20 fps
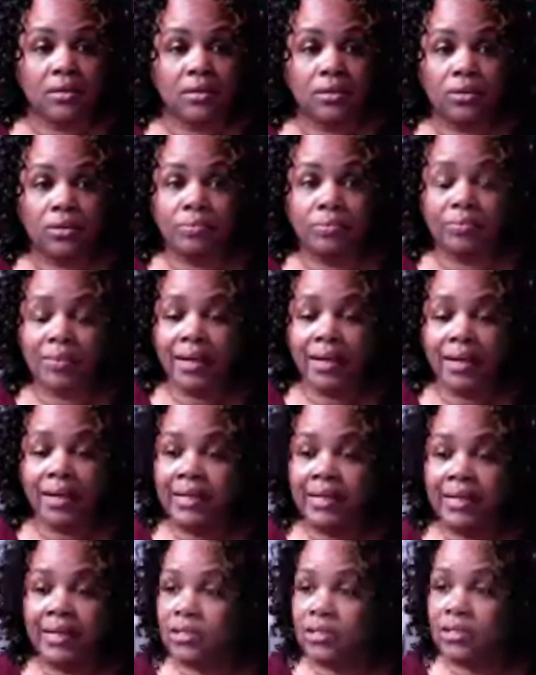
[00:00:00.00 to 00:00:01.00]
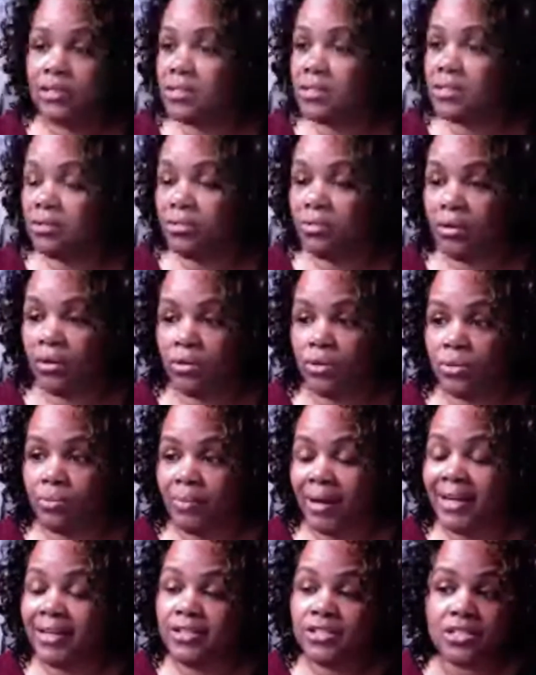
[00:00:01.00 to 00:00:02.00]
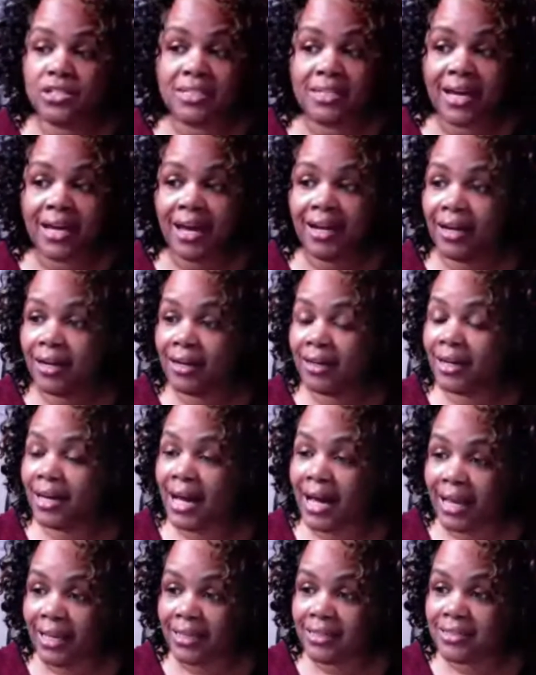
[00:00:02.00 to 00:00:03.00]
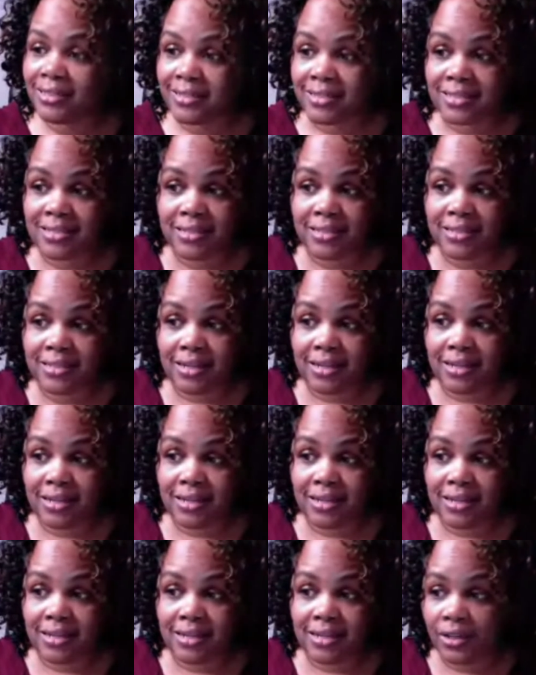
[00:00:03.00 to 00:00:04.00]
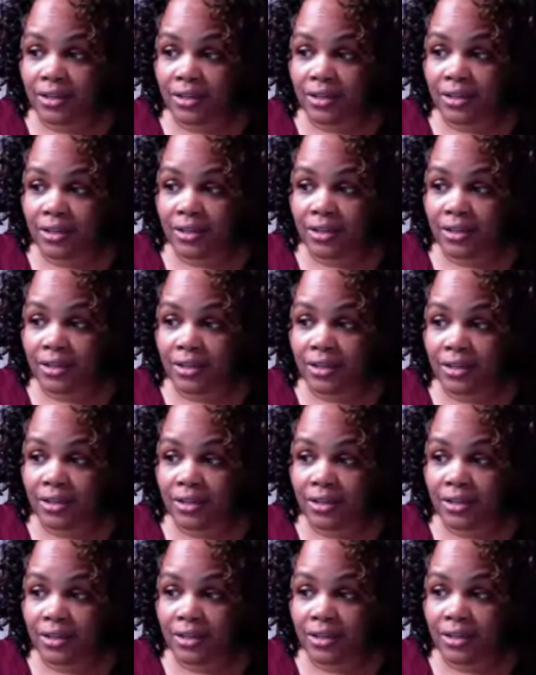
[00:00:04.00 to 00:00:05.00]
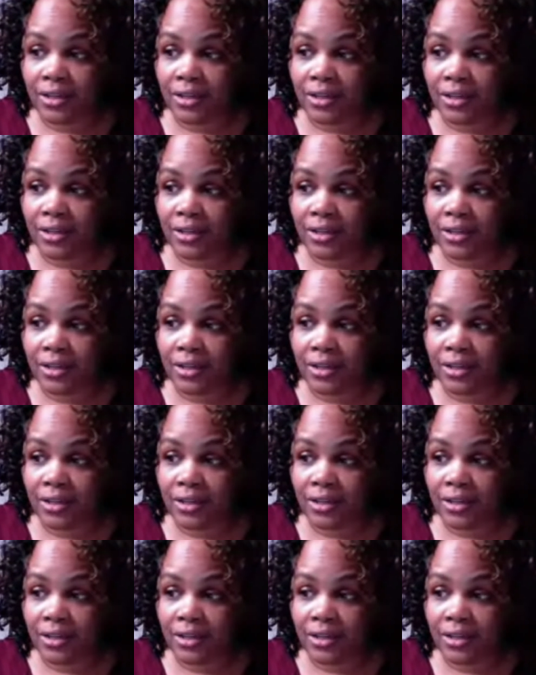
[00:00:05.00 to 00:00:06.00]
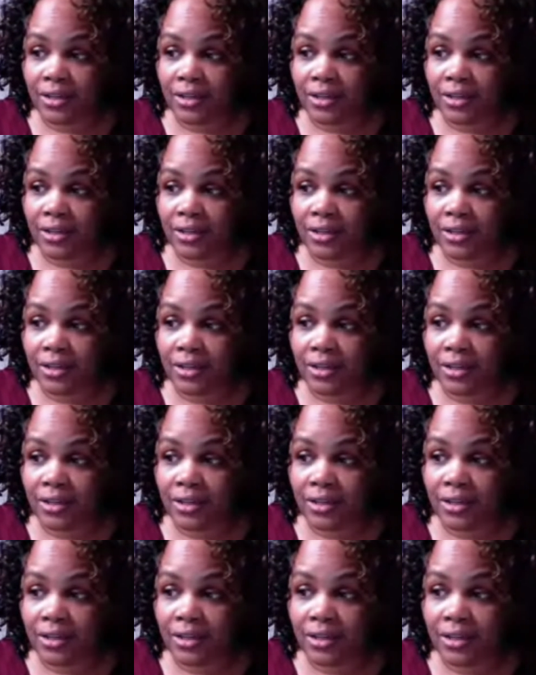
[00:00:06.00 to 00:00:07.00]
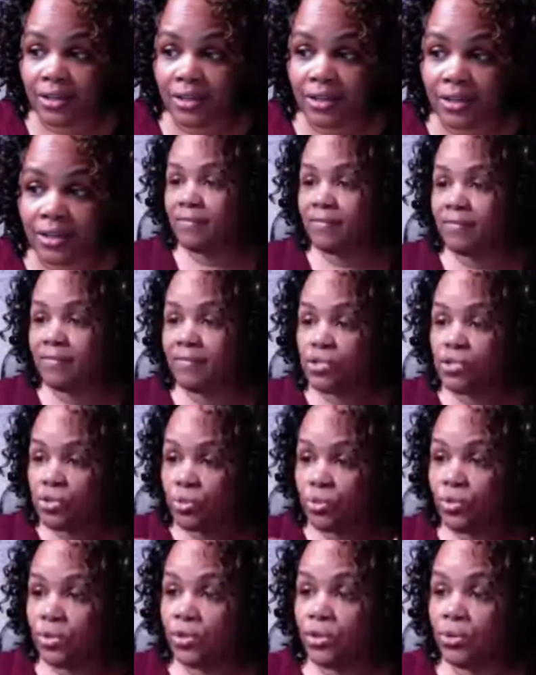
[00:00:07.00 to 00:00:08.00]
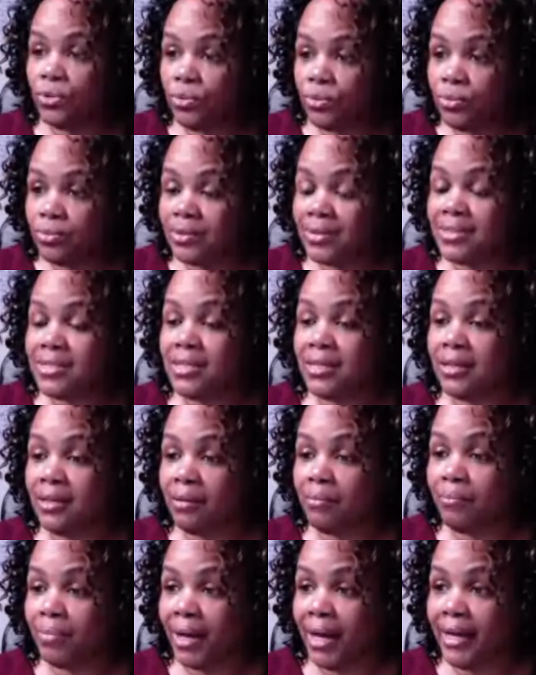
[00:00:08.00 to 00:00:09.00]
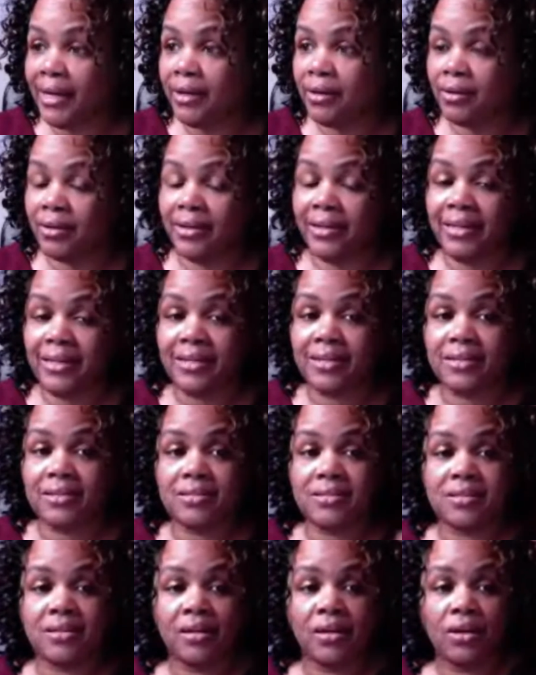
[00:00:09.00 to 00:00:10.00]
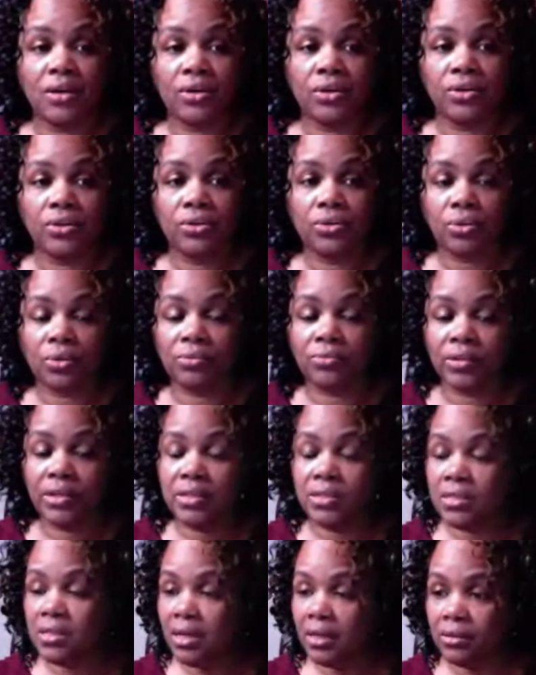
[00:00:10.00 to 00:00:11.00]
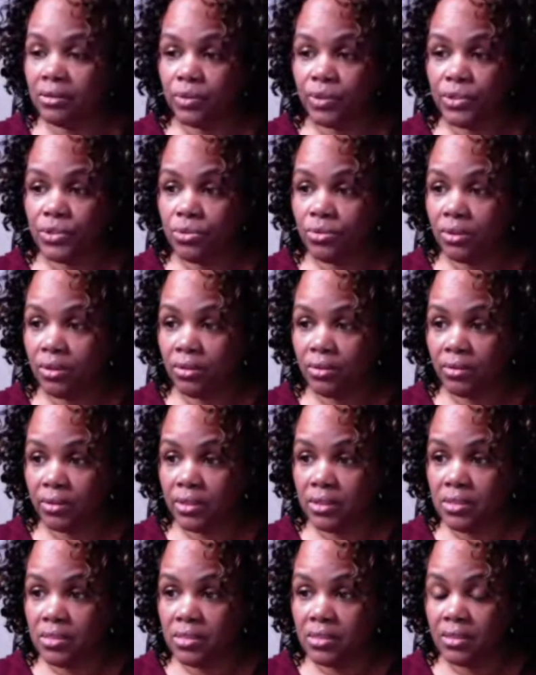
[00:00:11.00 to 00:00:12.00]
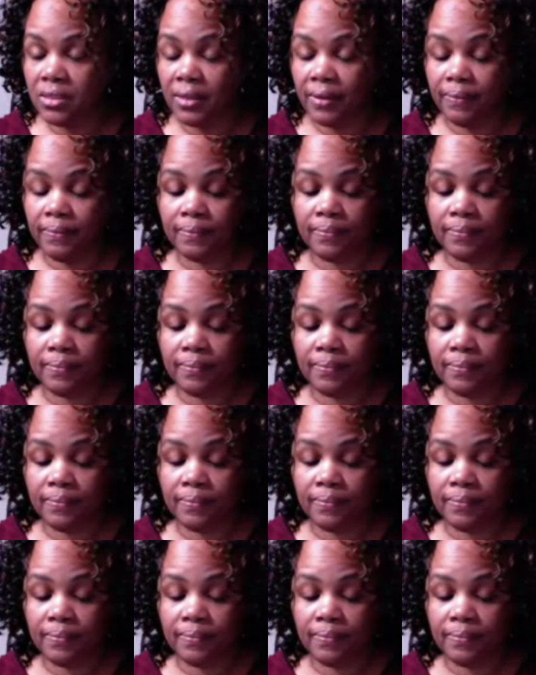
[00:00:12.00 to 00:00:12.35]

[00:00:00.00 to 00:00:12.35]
you might have just got out of college and started your career, so you don't know. But the benefit of this to you, the tenant buyer, is your rent's not going to increase